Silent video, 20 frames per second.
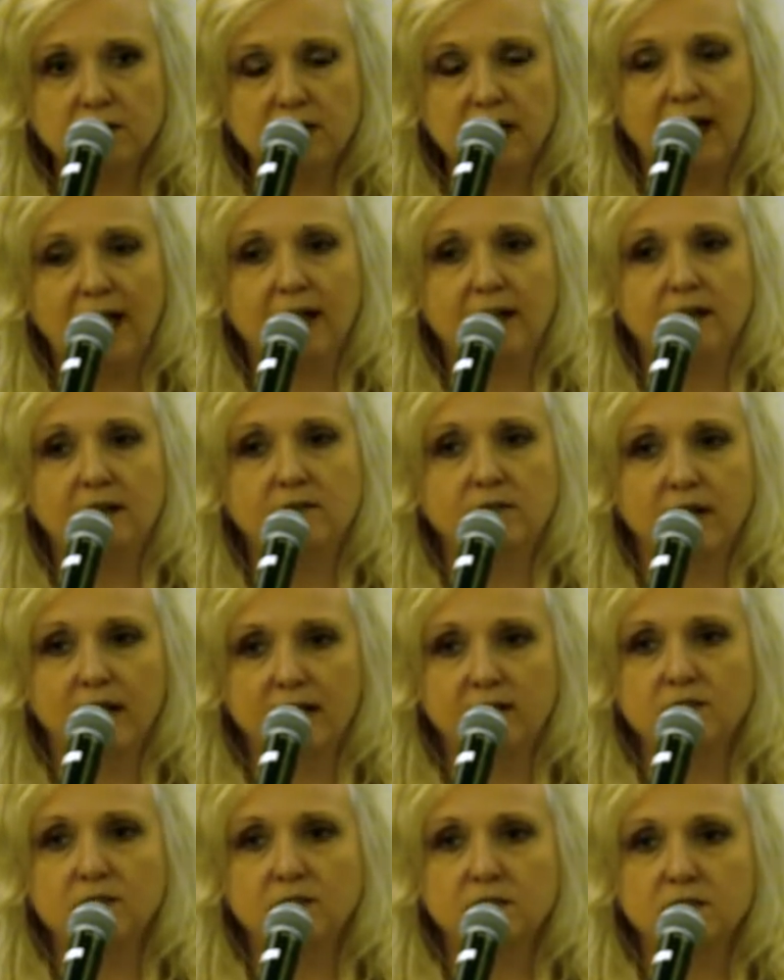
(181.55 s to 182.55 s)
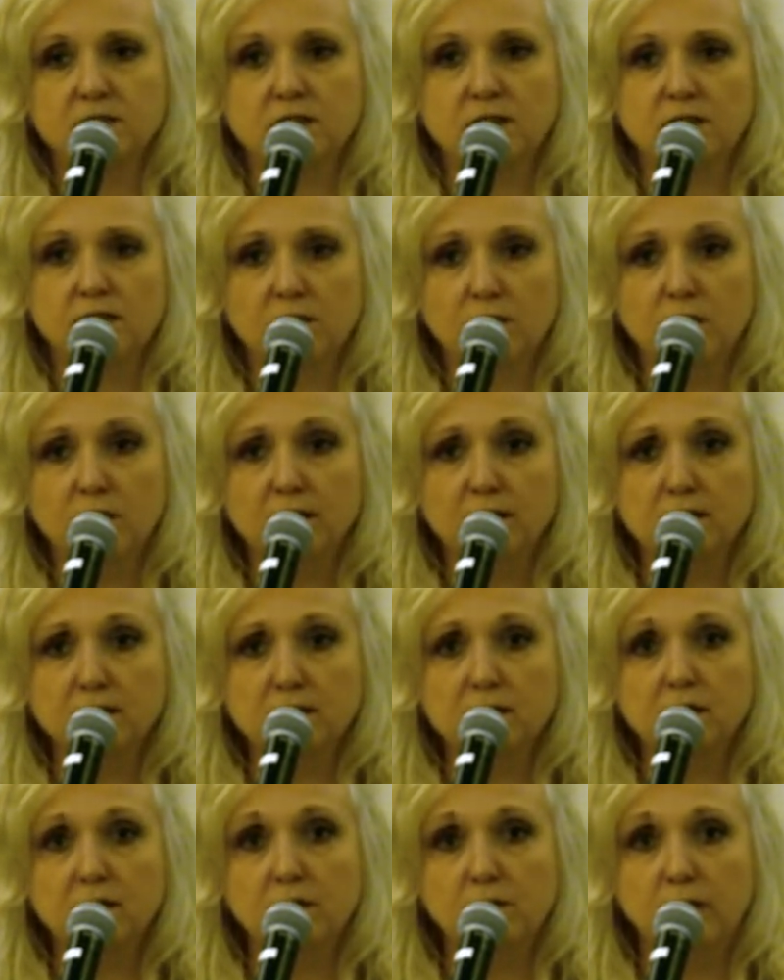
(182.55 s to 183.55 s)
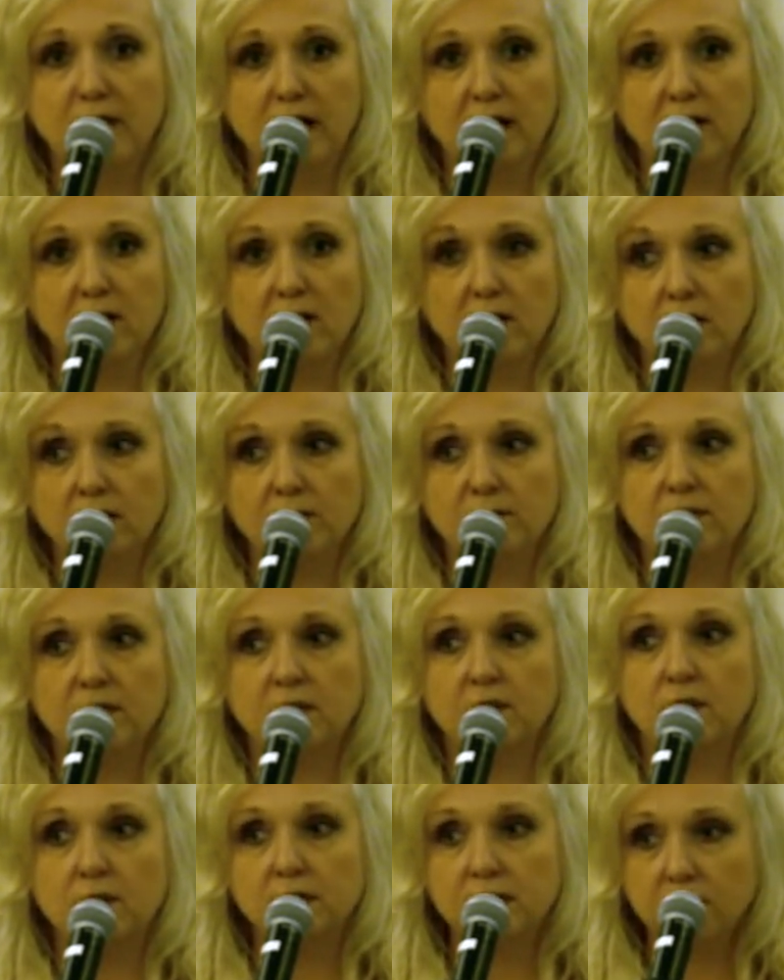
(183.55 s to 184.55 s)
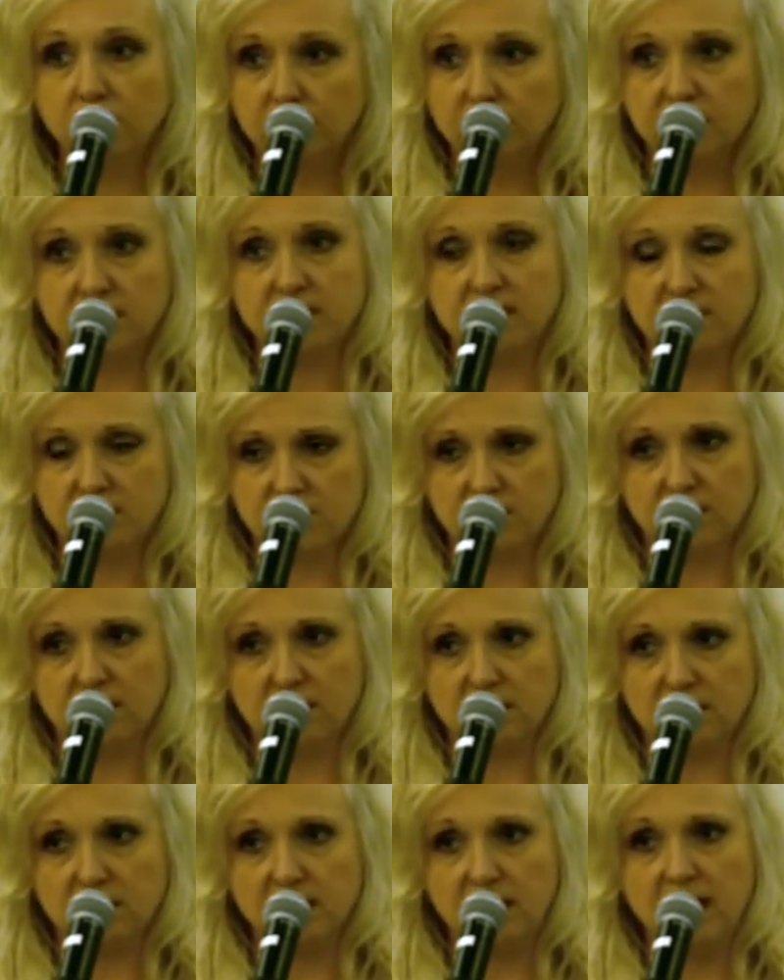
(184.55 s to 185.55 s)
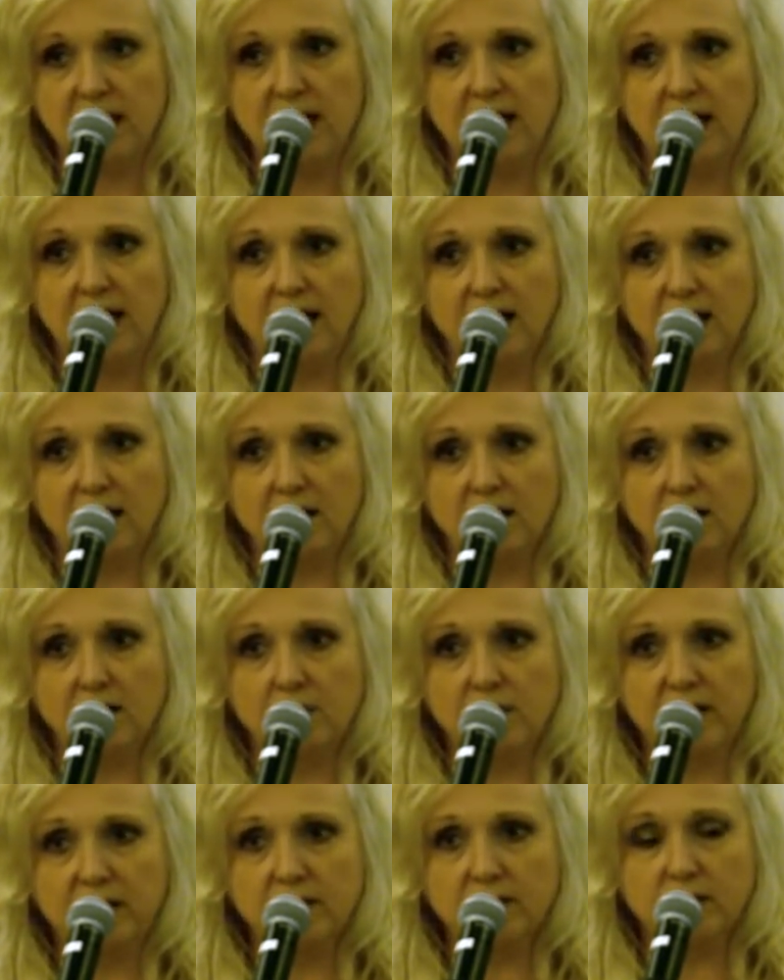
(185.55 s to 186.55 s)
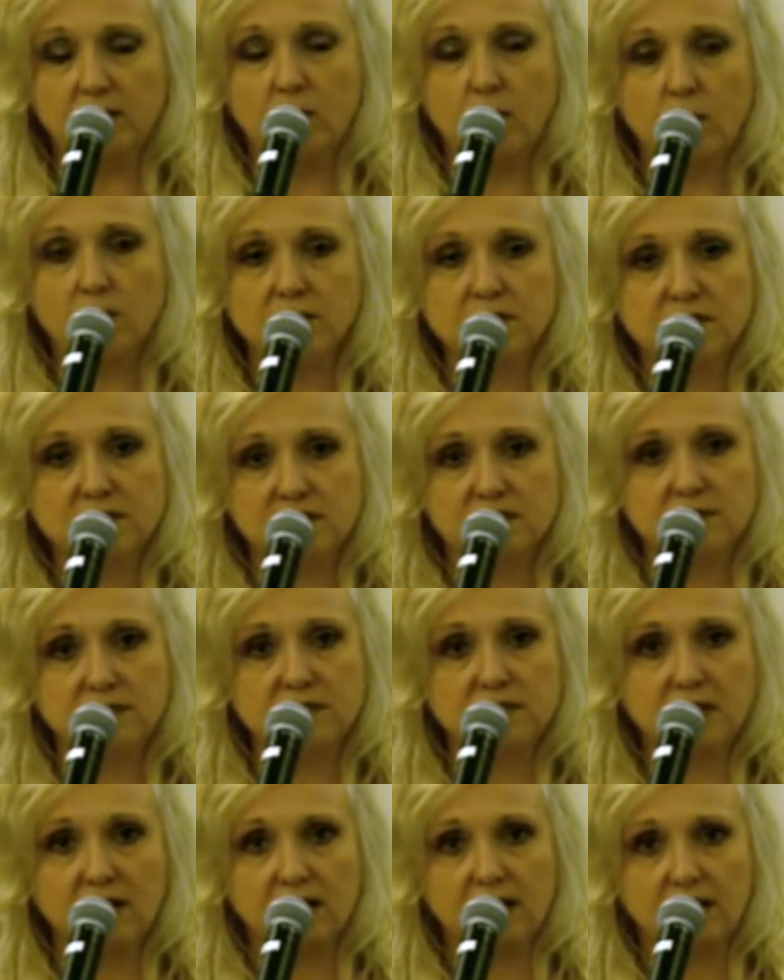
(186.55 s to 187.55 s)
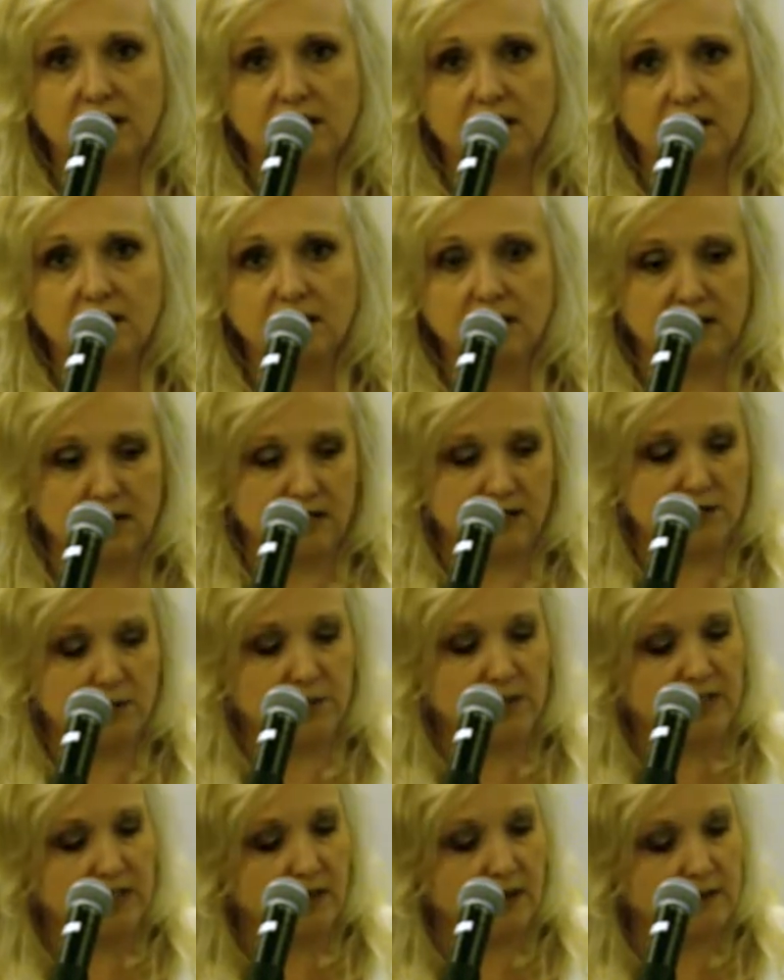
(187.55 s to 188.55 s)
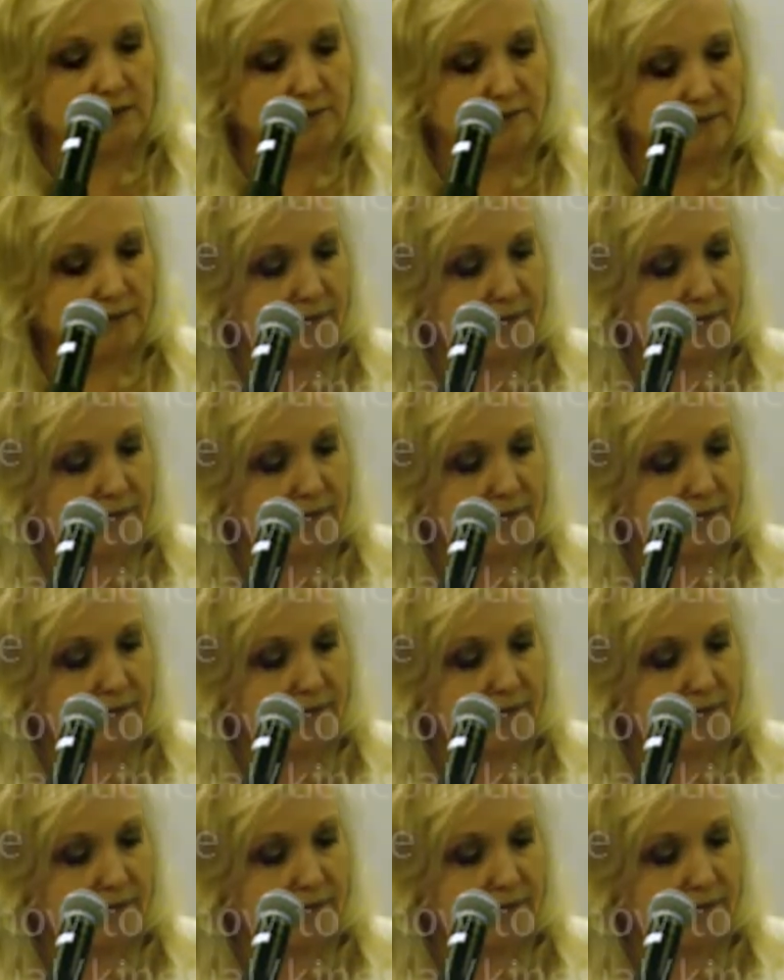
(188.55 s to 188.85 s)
tech advisors are the ones who make all of the critical decisions and about the courses of study that need to be done.